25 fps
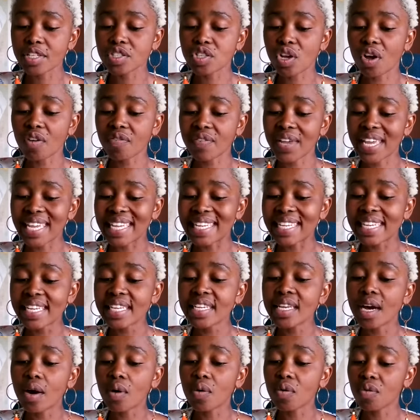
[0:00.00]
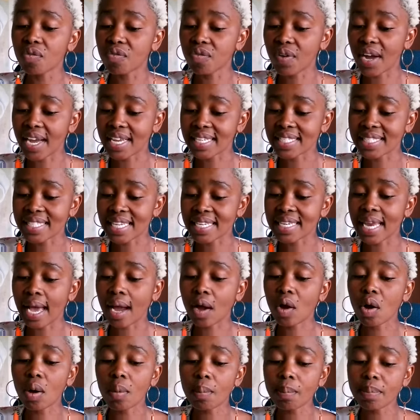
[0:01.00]
of a leader who fights. An
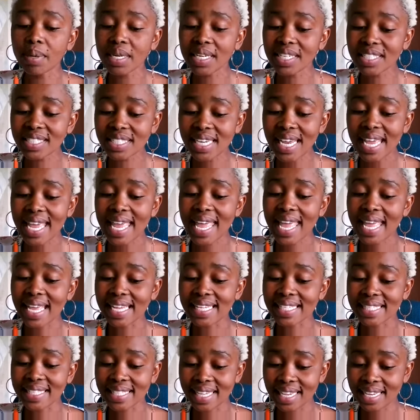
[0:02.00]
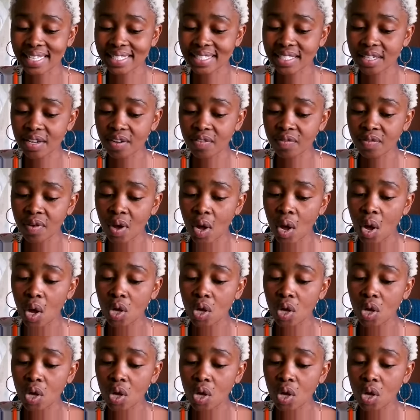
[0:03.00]
accomplished executive